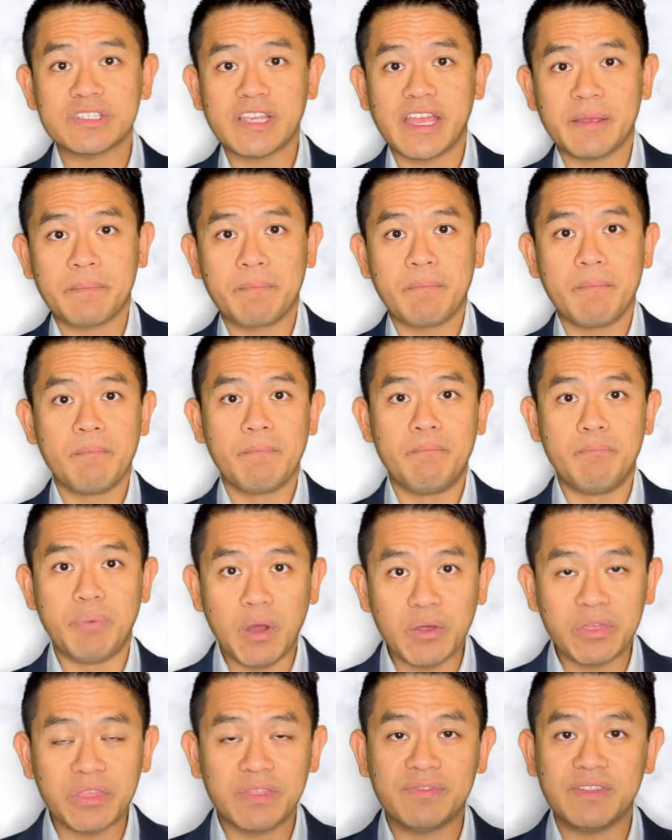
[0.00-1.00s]
like
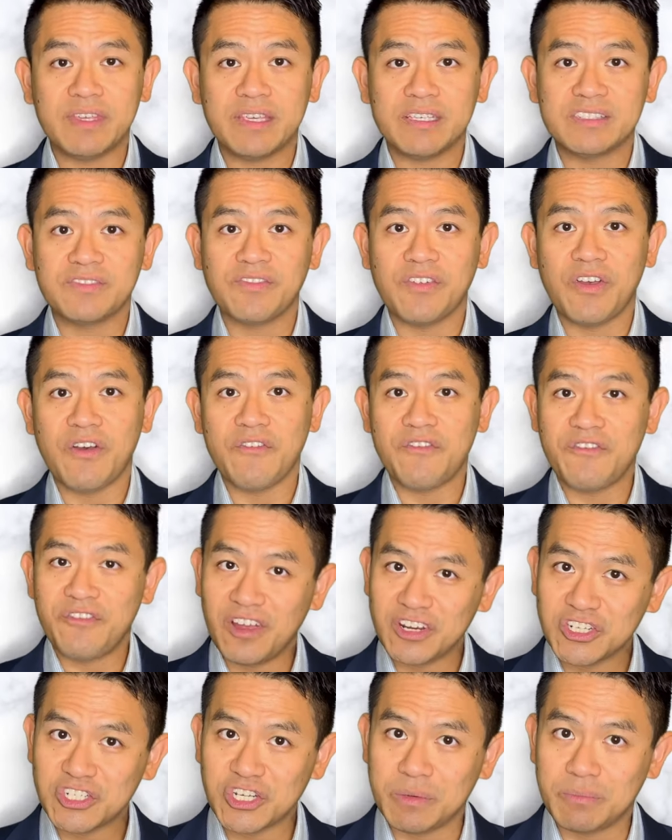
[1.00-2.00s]
both of these
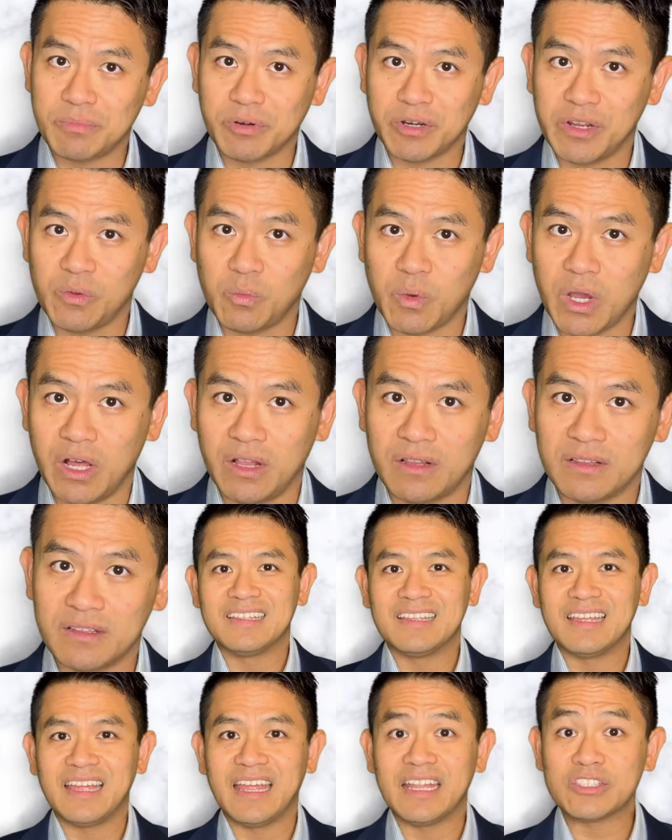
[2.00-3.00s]
function pretty well.
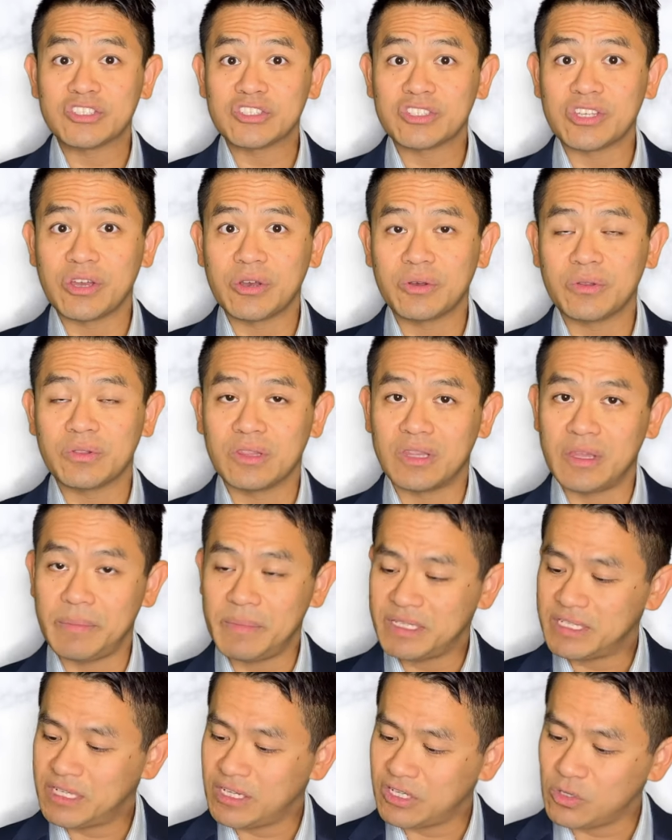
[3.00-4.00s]
And so let
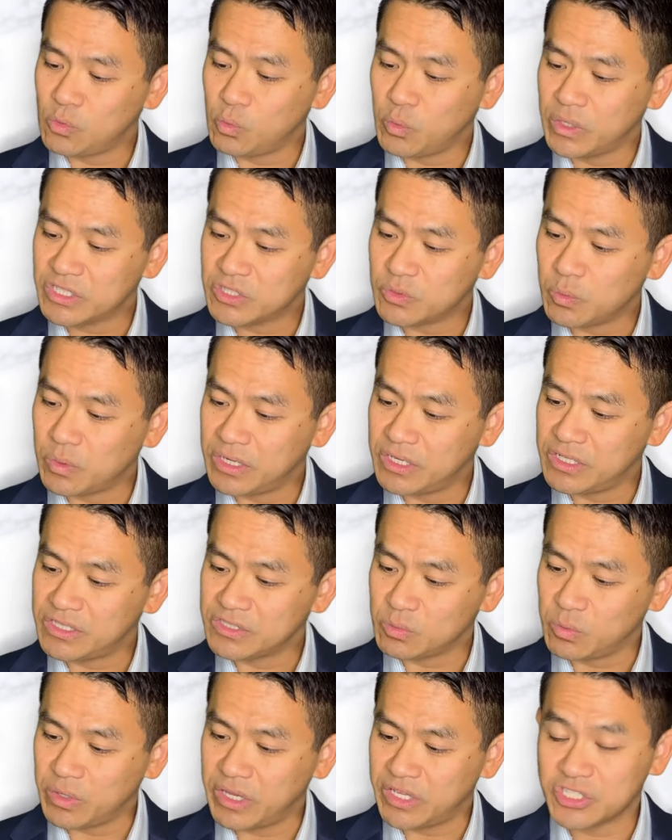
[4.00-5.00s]
me tell you which one
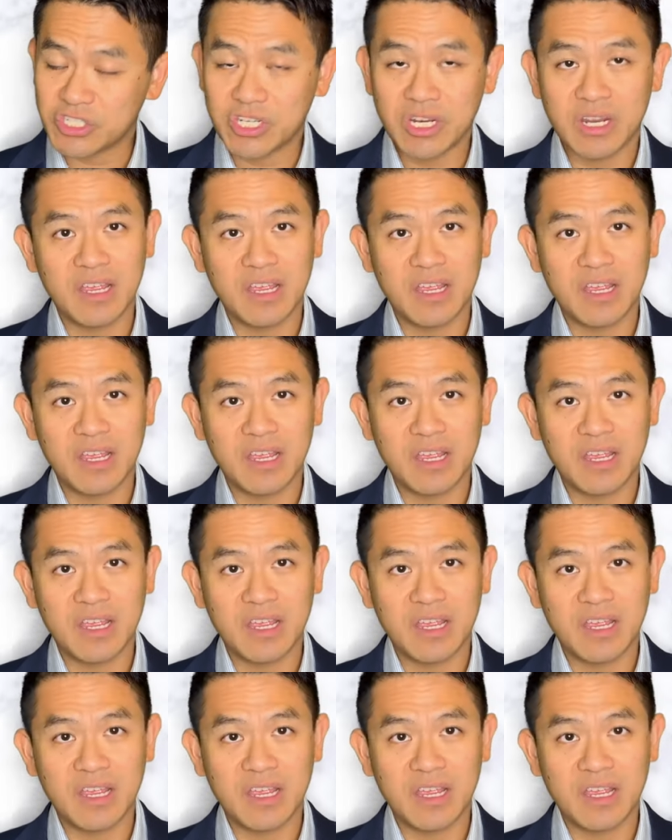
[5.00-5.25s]
is which.